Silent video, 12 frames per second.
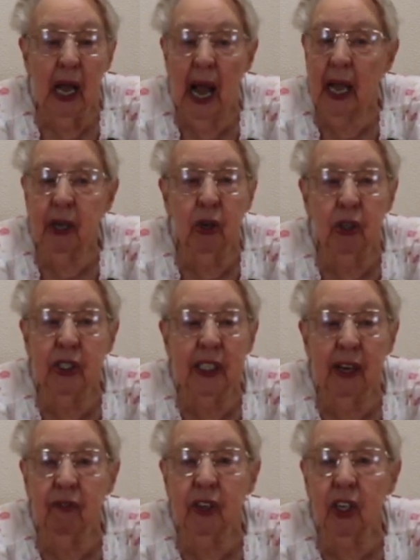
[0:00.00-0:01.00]
I couldn't
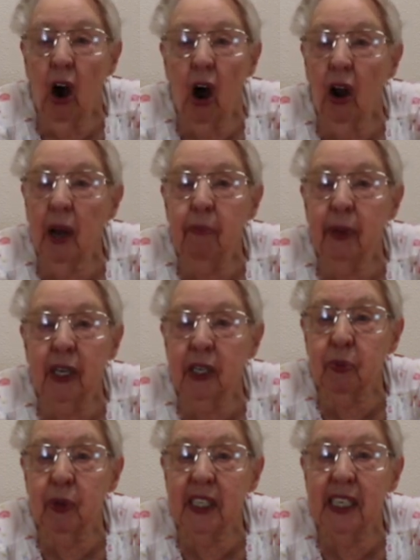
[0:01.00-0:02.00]
even call him
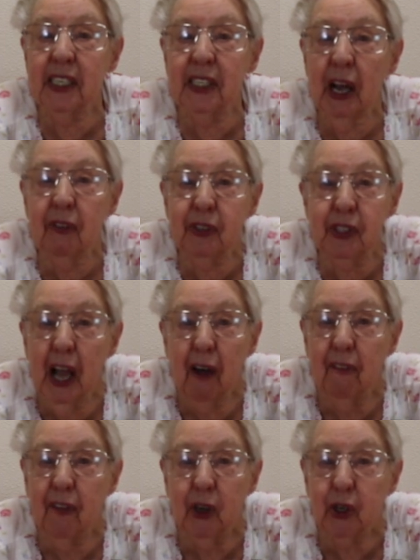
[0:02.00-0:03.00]
because we didn't have
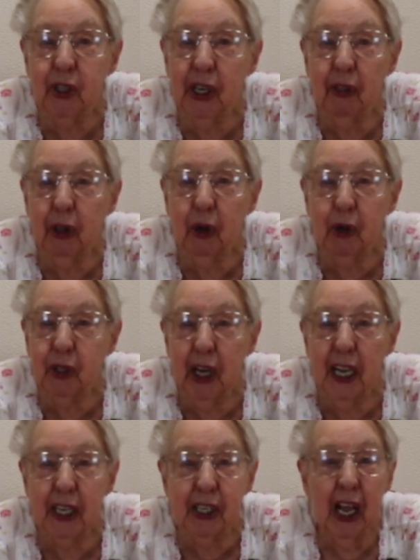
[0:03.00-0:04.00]
cell phones in those
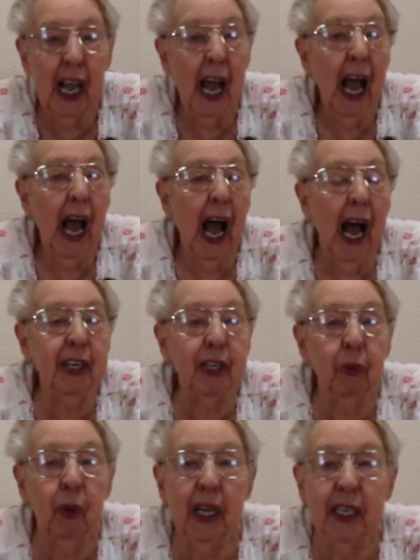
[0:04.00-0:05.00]
days. I had
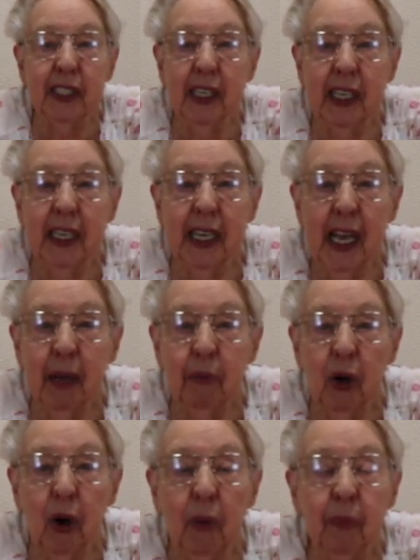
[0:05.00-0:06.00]
to wait till he came
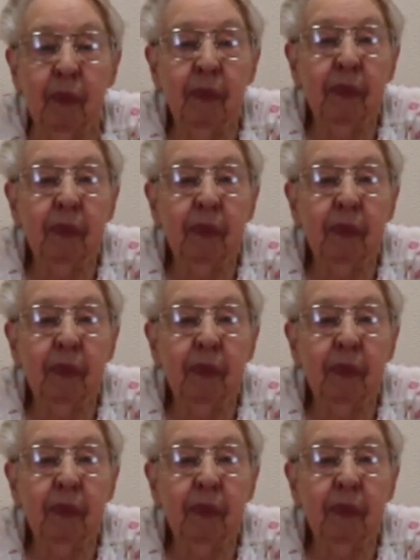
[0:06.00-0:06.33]
home.